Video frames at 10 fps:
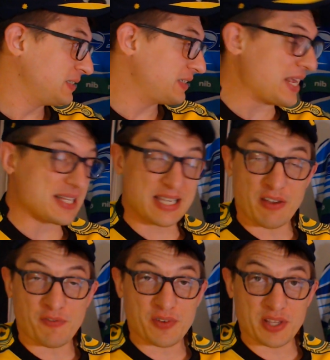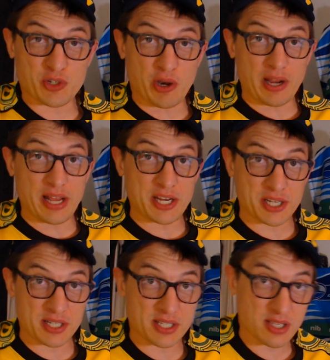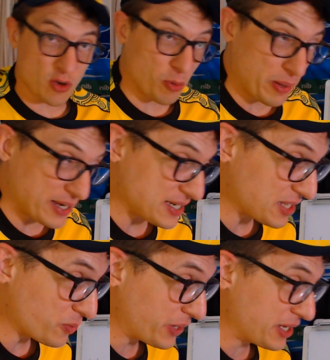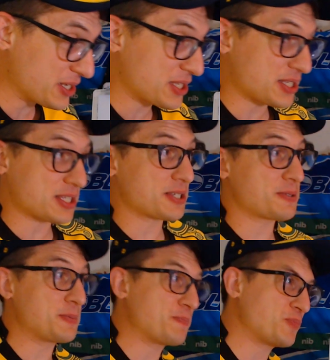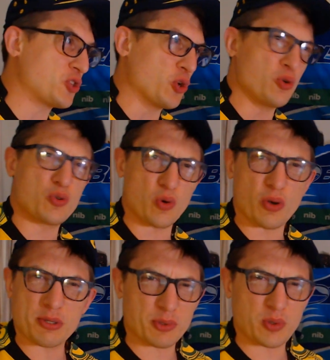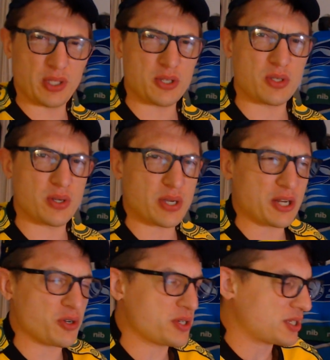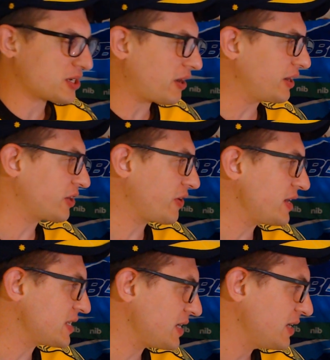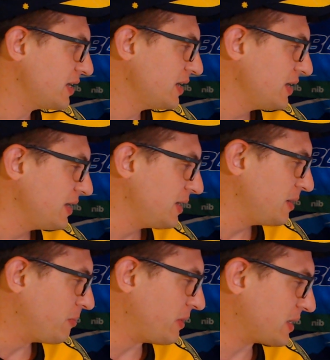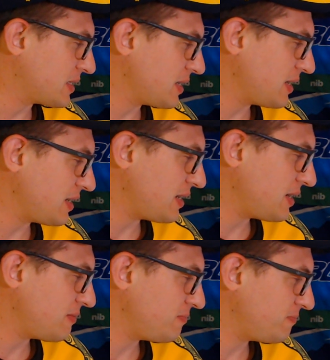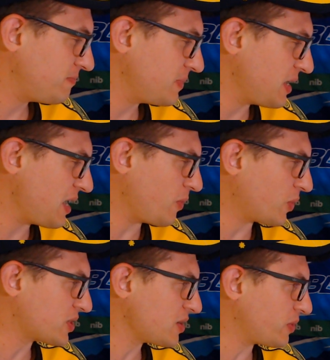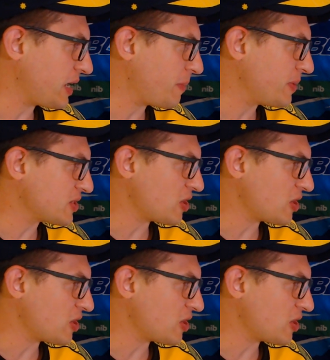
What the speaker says: That's it for the Tri Nations. The All Blacks are the winners. Two draws between these two countries is kind of crazy. But yeah, we'll see what happens.